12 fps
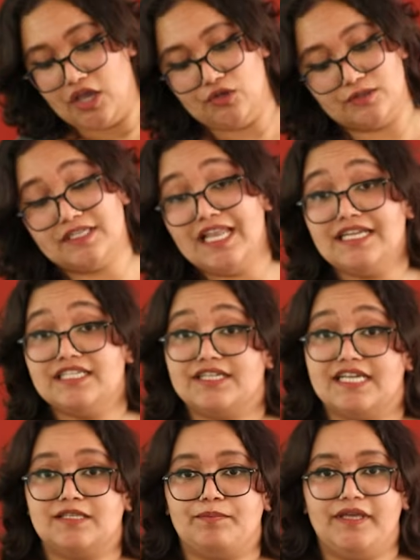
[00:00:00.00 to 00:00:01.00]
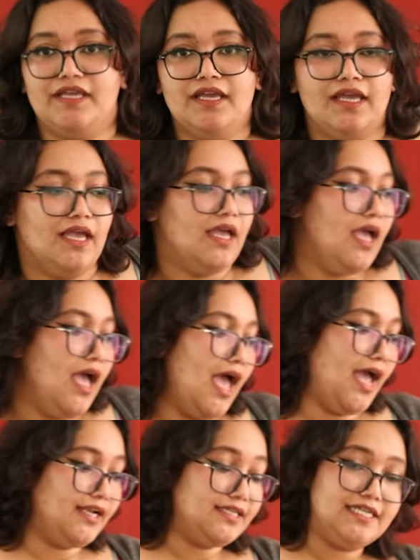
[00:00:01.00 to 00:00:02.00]
You select a recipe
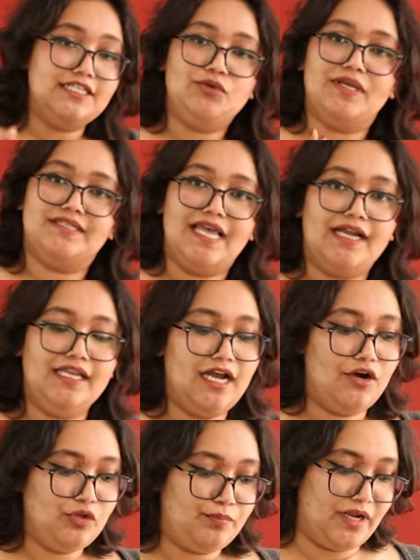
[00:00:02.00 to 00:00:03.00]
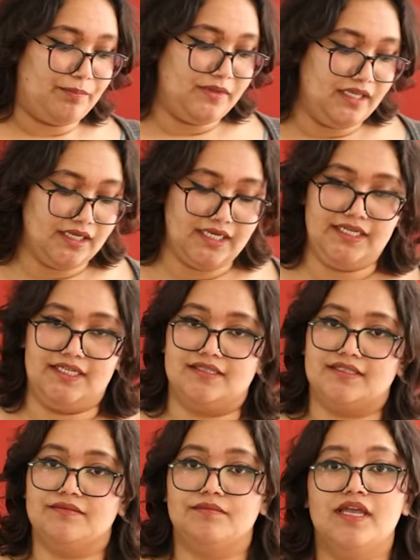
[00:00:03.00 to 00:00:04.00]
and it tells you exactly how to prep the
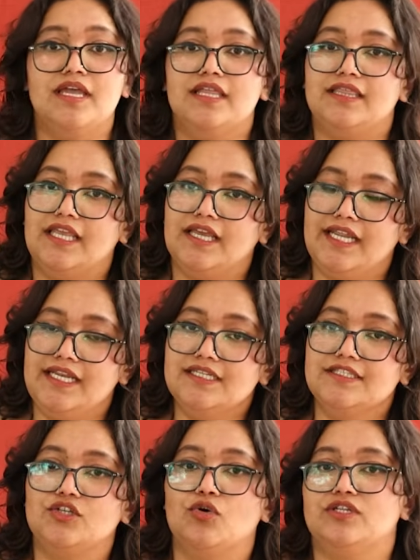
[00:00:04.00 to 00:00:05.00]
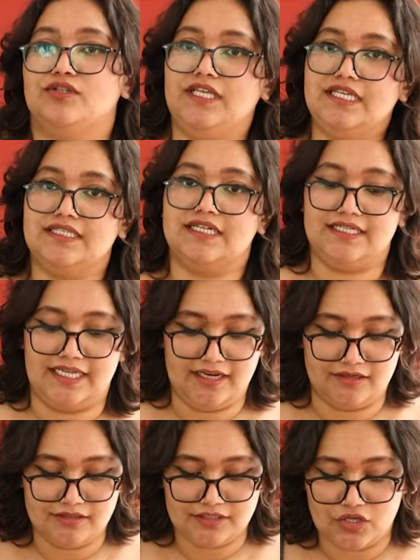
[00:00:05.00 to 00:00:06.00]
ingredients. The ingredients go into these
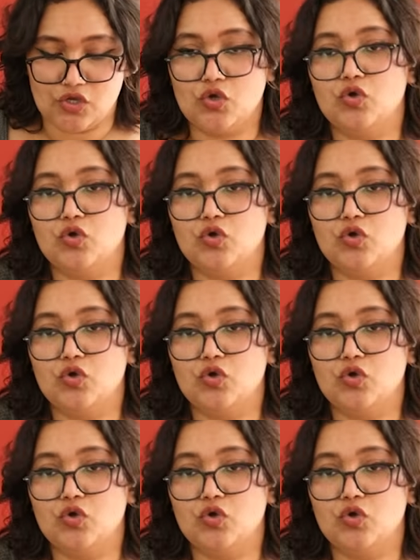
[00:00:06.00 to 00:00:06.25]
containers,